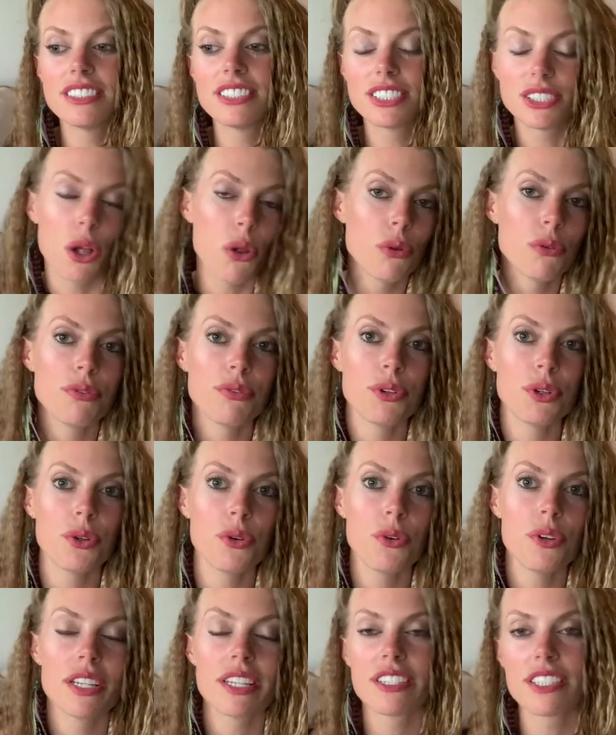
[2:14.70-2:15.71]
soul
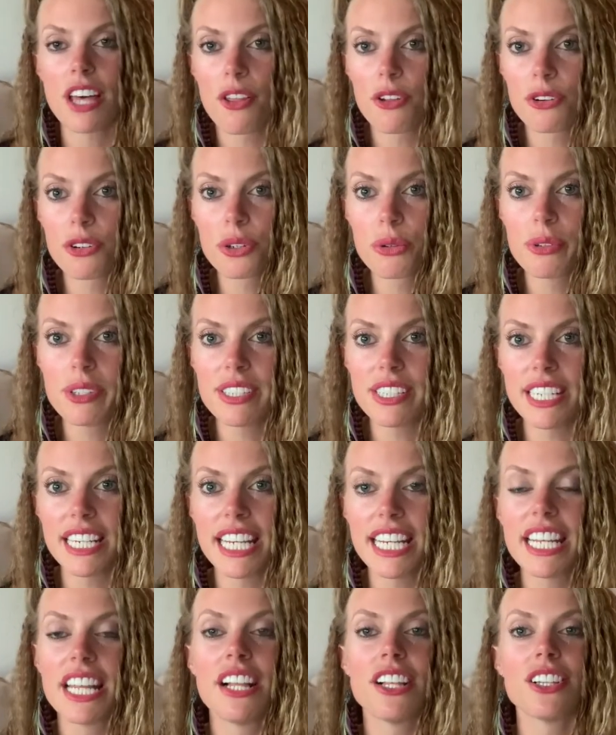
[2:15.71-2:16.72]
food, Southern
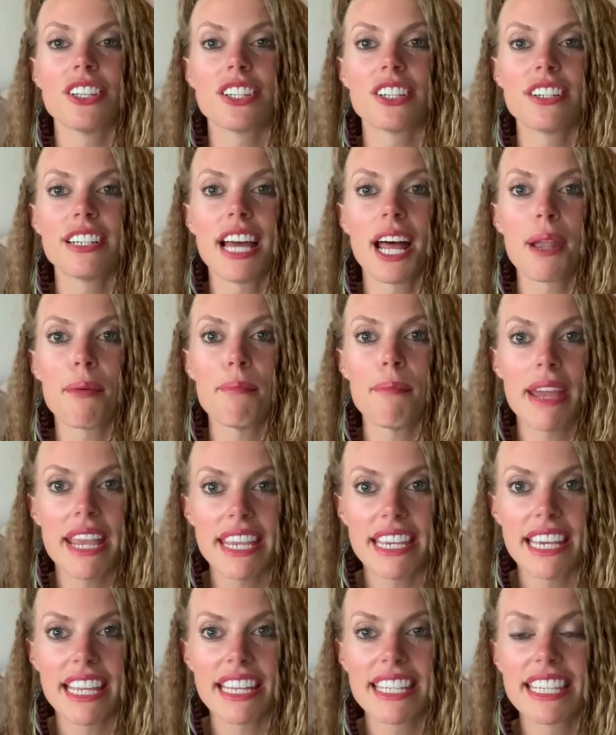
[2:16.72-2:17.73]
cuisine. Learn how to
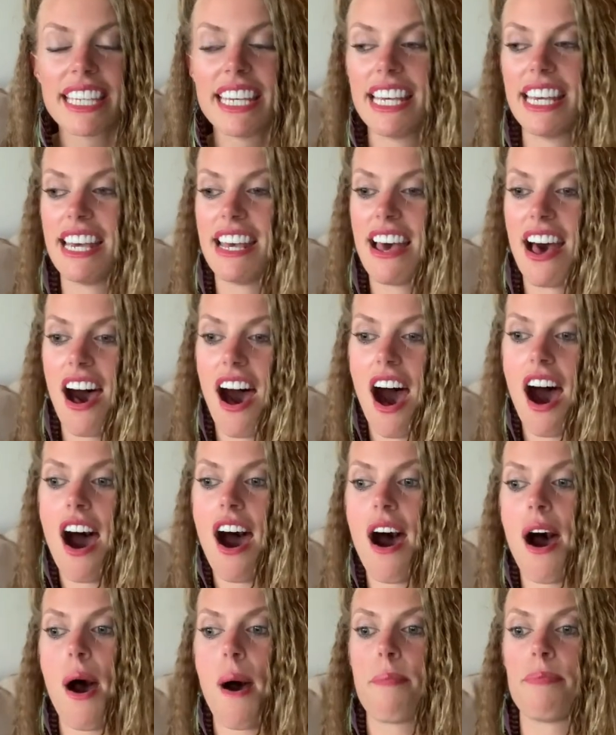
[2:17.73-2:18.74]
make it.
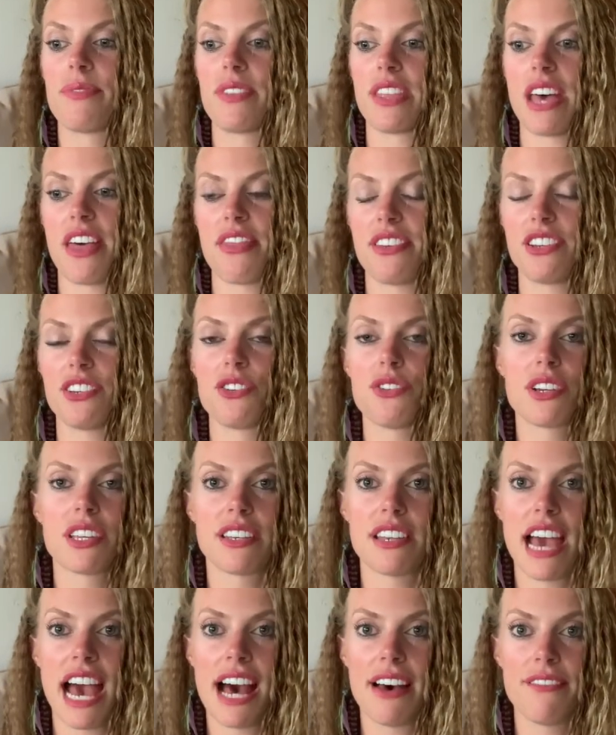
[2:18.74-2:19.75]
I think you
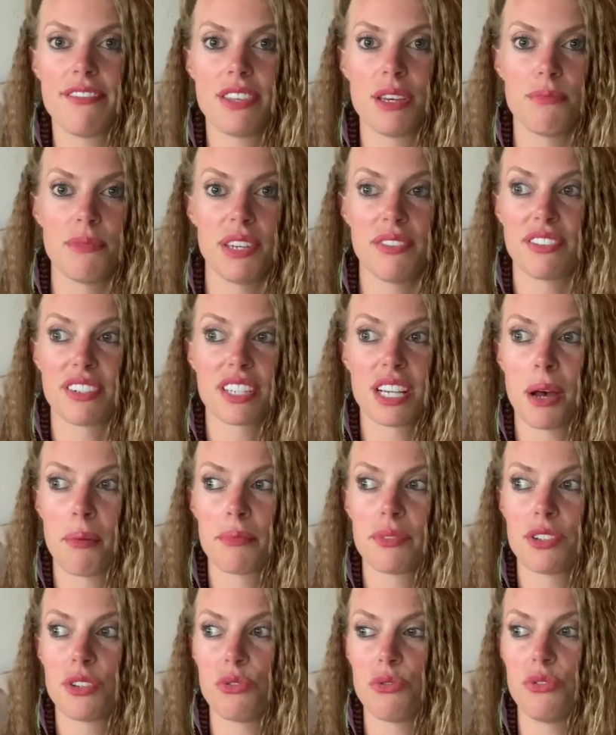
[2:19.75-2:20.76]
can have them even come
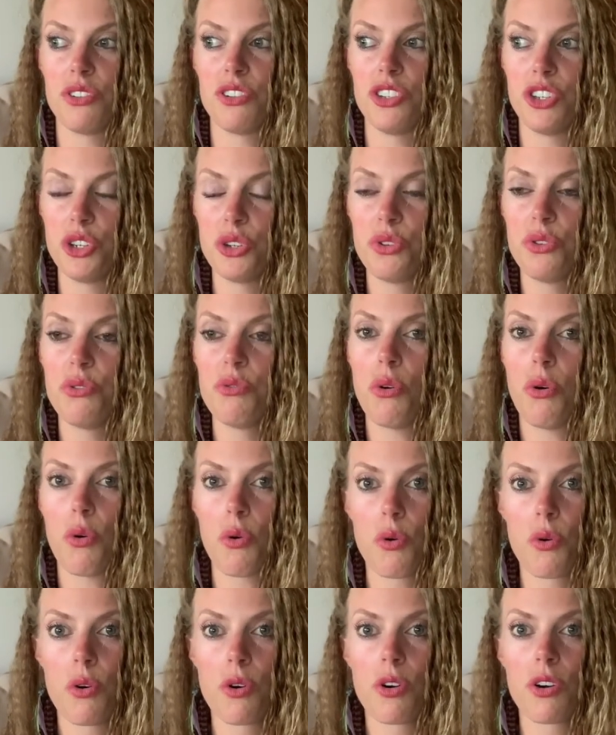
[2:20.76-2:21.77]
to you,
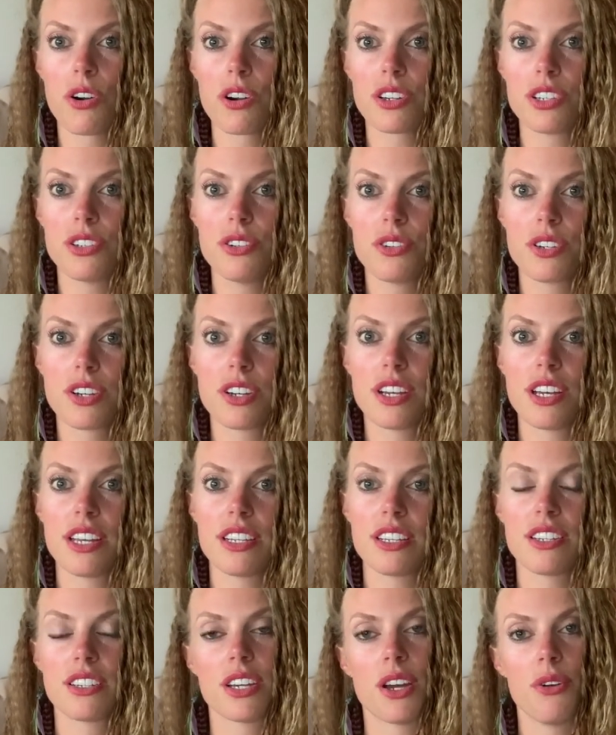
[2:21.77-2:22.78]
or you could
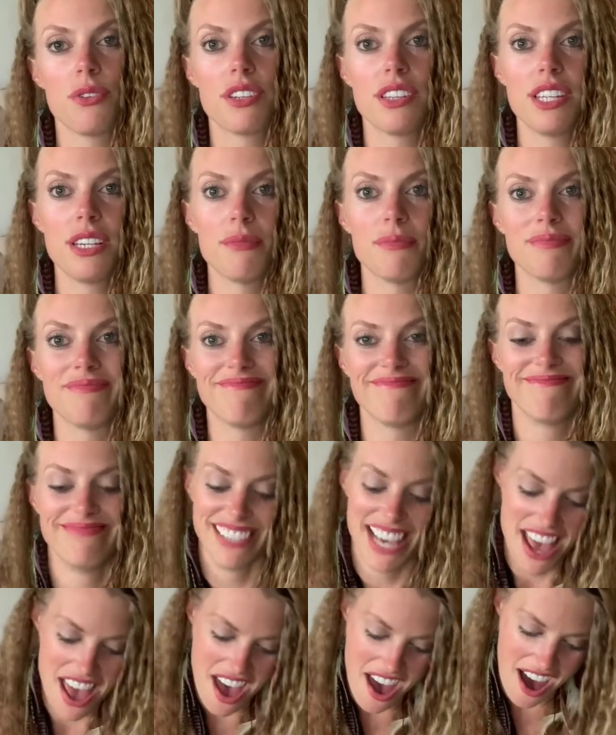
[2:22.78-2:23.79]
go to
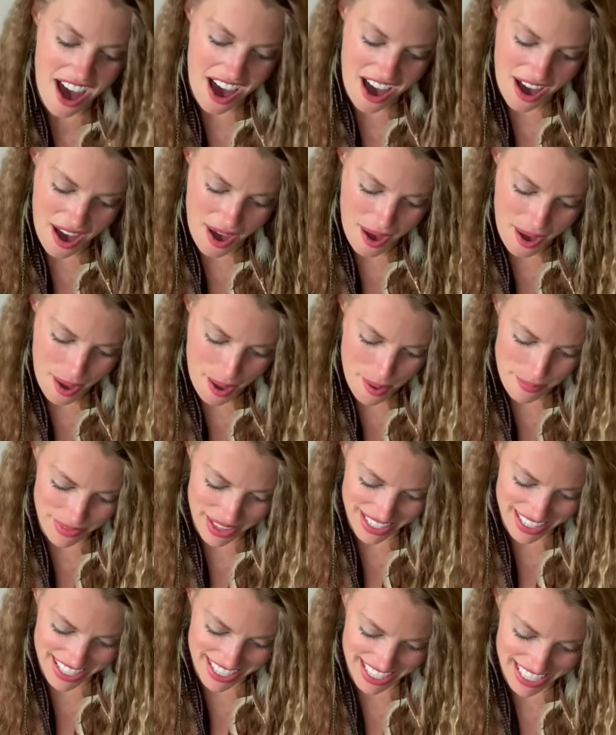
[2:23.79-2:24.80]
them.
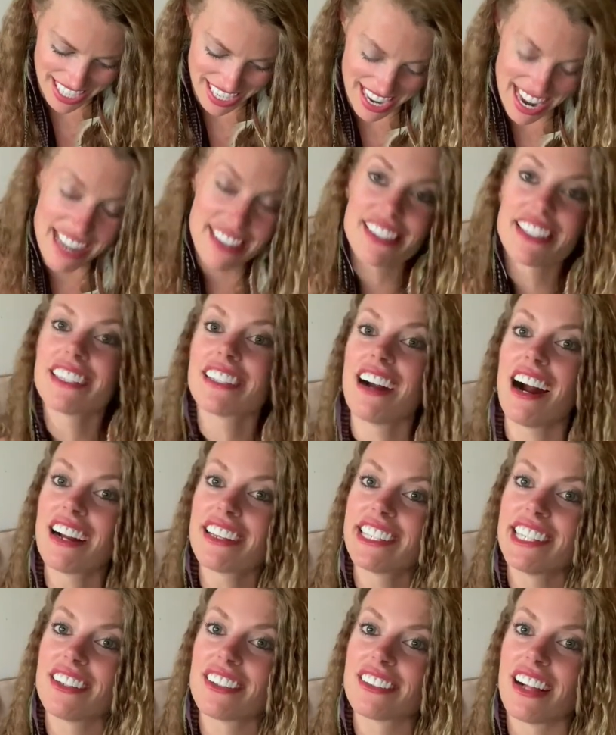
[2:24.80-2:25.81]
Let's see, next, a
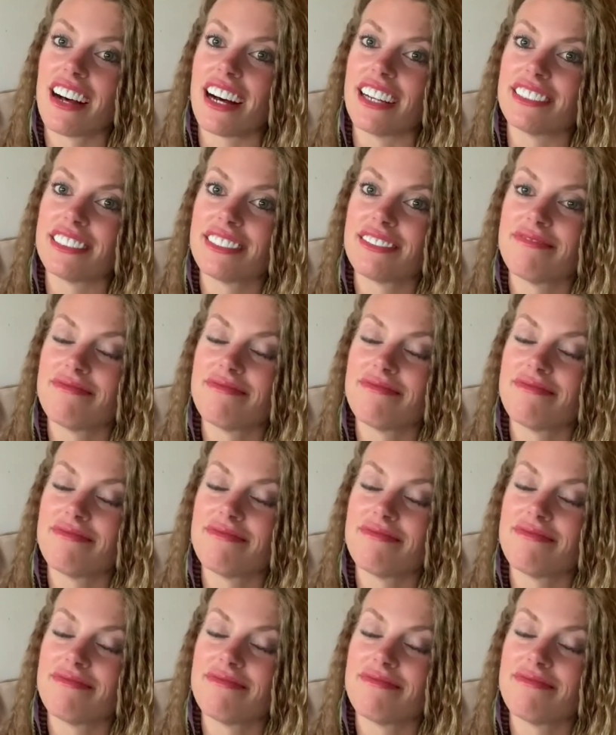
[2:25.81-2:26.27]
cocktail class.